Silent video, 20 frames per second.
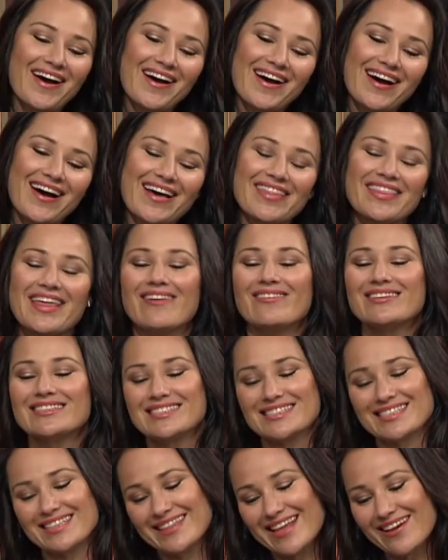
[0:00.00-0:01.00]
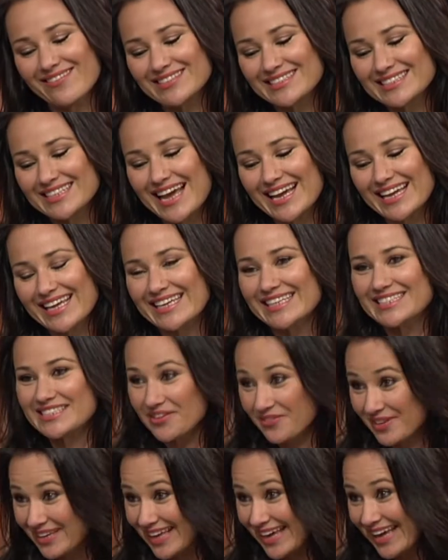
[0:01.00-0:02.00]
Uh, that was that was lucky.
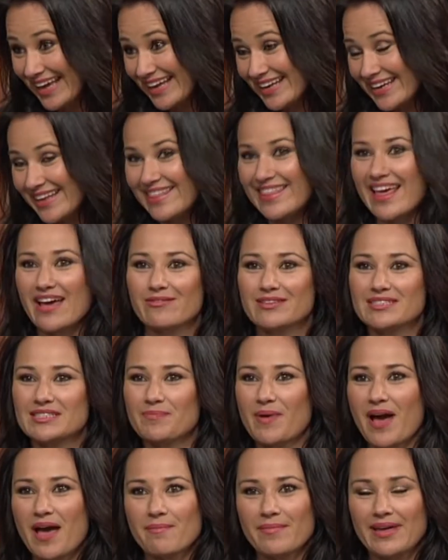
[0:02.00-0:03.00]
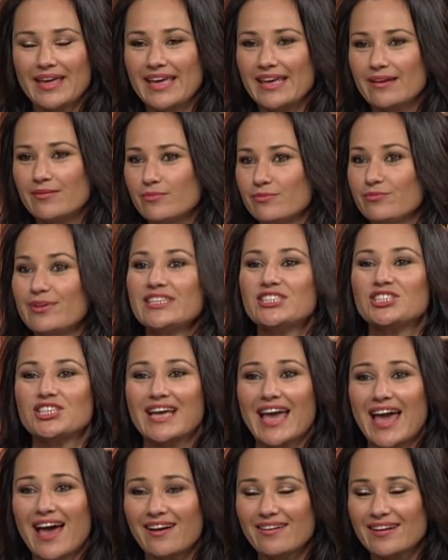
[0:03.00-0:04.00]
So again, that was by me reaching
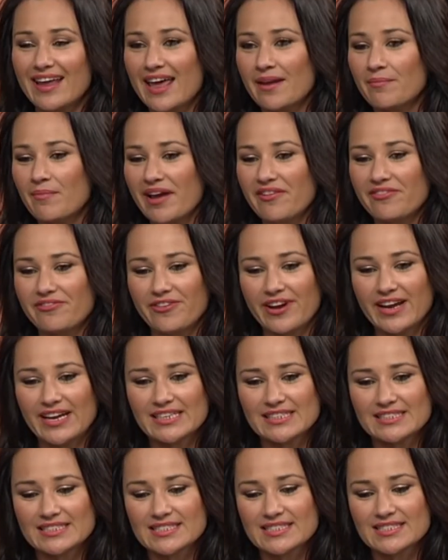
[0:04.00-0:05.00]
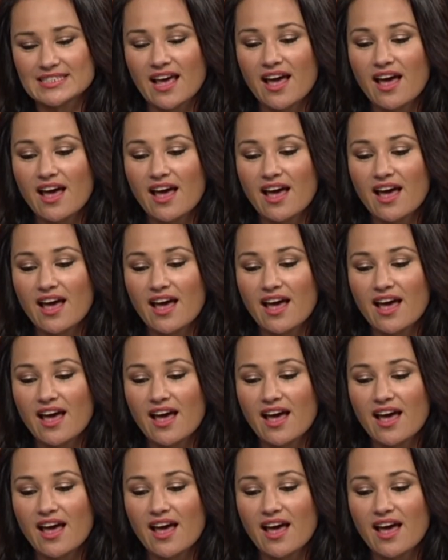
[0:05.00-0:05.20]
out, and my friends,